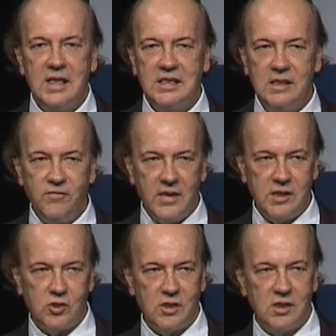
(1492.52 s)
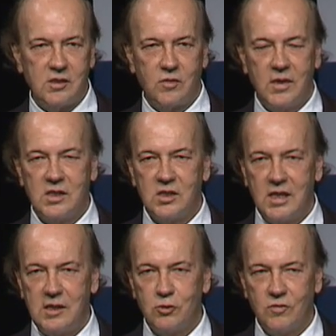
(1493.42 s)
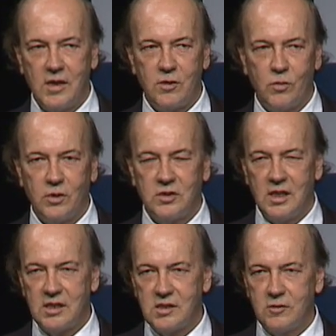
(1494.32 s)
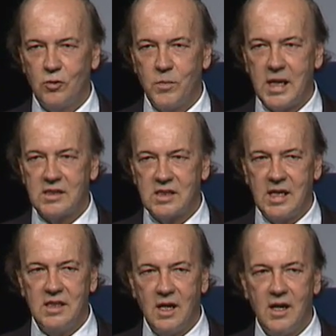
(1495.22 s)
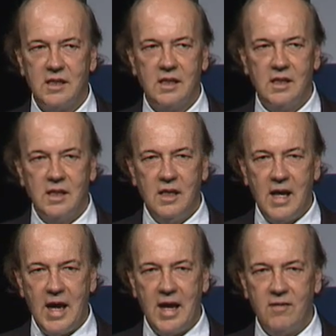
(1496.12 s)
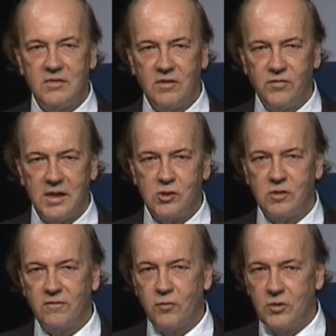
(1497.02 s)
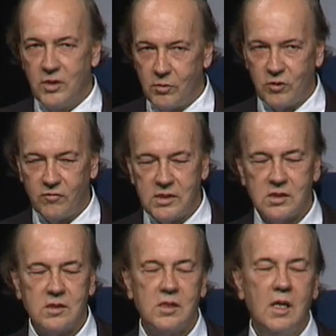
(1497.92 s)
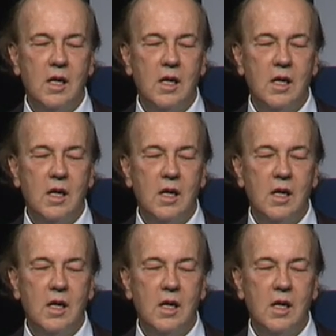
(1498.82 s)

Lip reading: Deflation is the greatest danger around the world today. Central banks cannot have deflation for a number of reasons.